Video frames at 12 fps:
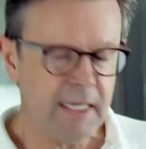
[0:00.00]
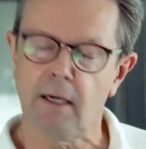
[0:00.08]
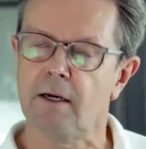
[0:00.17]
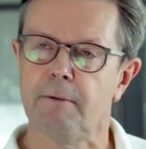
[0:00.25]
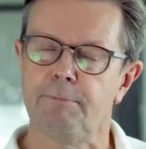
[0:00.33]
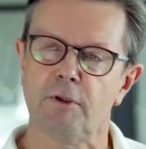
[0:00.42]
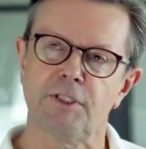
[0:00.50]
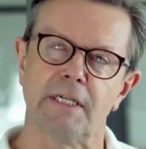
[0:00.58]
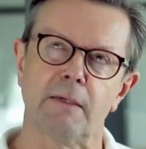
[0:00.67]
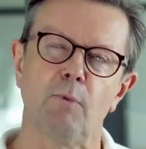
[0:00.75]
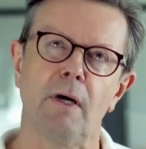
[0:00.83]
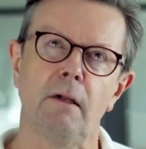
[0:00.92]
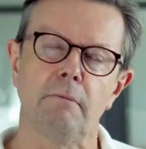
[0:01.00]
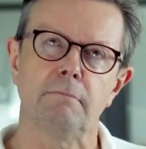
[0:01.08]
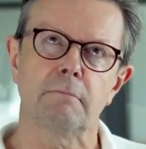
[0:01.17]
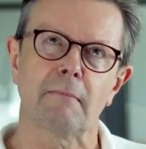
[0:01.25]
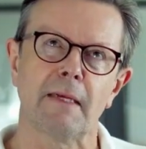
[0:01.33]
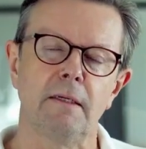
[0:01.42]
kind of project? Well,
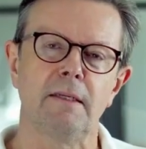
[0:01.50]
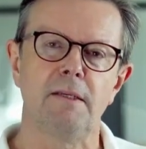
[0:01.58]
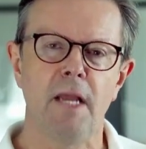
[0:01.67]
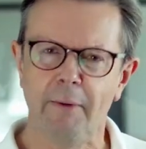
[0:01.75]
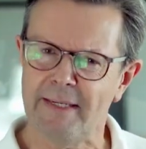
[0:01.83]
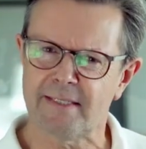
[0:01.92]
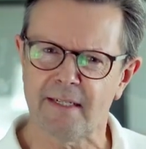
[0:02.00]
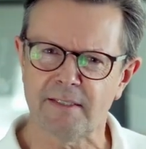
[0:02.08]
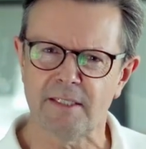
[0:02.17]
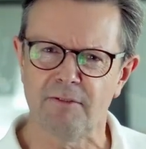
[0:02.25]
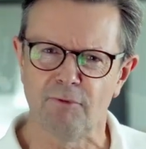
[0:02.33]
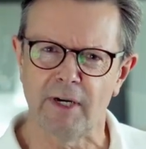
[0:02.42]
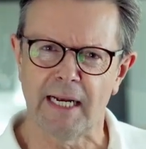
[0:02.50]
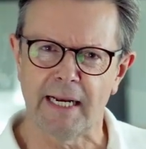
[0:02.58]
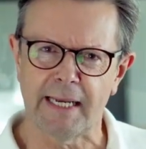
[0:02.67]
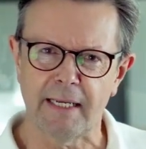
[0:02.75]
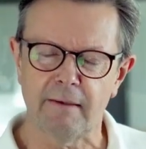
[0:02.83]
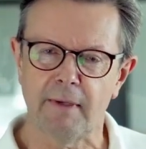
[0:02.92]
no, it doesn't
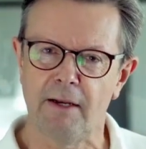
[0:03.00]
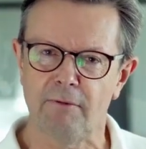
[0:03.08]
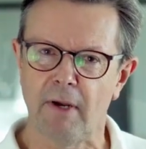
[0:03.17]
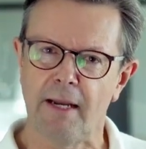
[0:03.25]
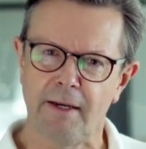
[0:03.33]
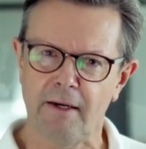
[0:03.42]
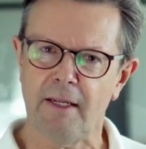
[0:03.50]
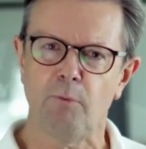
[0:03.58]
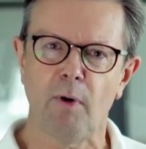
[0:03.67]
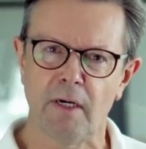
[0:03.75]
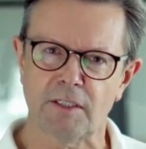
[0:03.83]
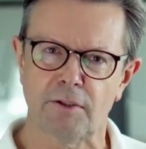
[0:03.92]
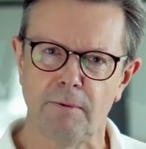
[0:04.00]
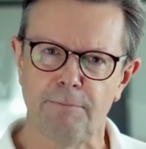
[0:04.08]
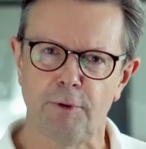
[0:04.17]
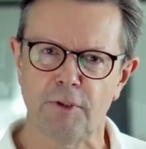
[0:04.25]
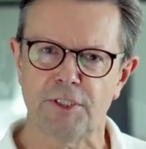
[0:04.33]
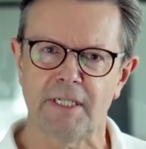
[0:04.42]
really. It only works on
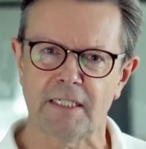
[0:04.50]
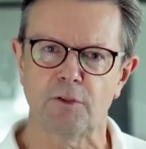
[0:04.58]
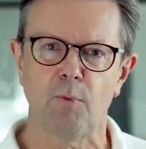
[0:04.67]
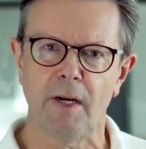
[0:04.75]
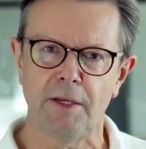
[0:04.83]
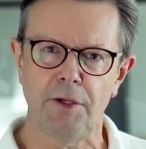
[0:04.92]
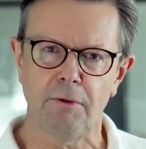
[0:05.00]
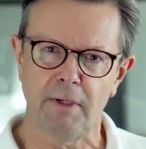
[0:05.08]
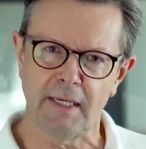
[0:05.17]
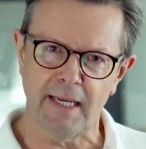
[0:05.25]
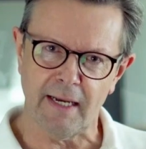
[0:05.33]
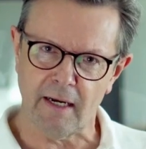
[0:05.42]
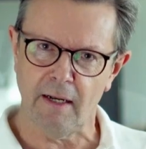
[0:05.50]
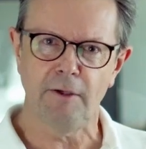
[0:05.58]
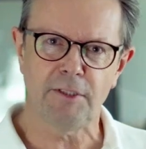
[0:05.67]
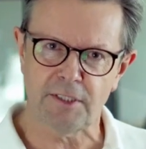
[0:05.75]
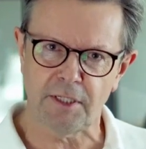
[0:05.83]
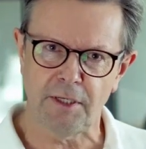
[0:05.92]
projects where you can get
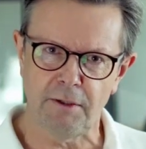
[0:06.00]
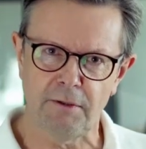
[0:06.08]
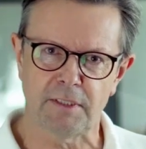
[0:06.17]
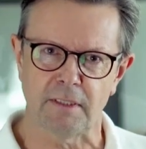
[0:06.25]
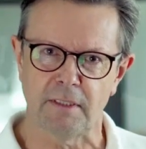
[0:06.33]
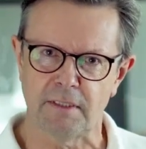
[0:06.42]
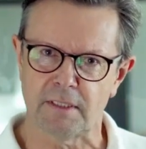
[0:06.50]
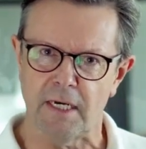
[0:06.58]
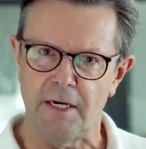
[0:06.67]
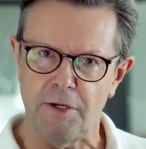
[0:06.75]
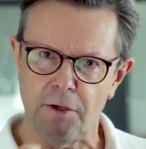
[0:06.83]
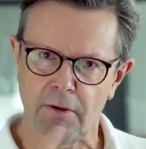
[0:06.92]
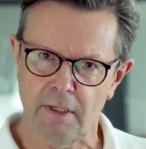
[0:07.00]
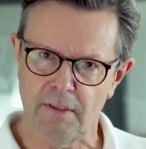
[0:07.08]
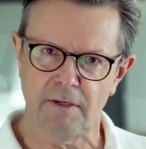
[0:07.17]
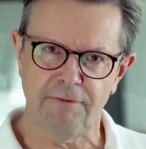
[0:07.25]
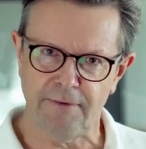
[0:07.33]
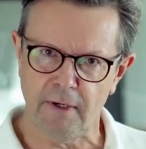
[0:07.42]
close to users and you can
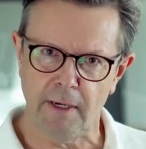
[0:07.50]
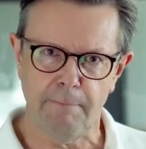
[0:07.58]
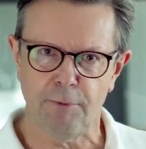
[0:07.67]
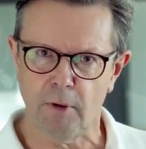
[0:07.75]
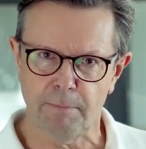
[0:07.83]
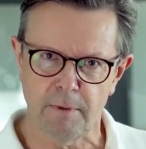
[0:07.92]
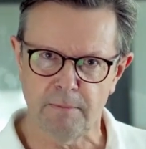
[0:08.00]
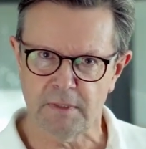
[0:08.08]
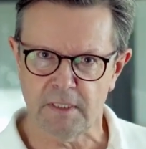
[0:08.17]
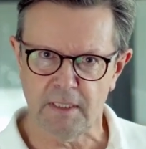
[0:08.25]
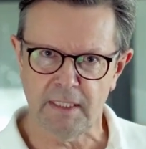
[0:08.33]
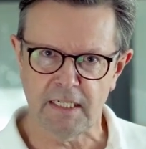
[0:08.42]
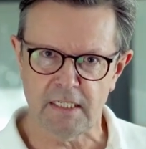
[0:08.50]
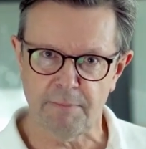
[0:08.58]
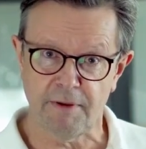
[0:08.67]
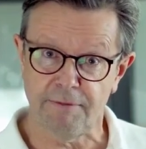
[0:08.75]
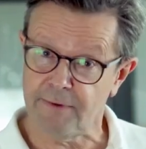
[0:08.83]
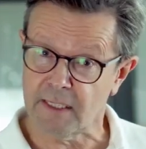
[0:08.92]
define problems that need to
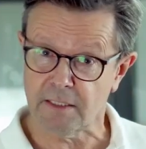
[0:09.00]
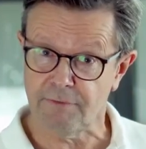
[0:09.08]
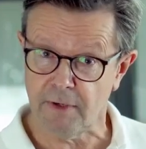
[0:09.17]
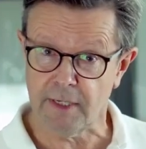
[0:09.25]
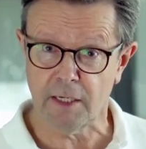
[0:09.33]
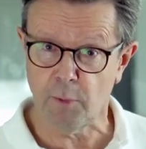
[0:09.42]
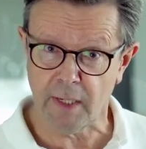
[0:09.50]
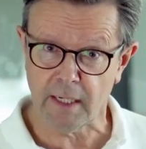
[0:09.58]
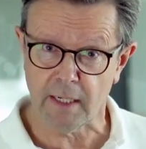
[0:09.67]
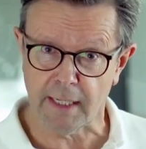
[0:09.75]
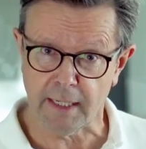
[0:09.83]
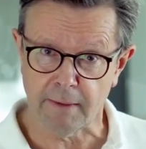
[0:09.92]
be fixed very quickly.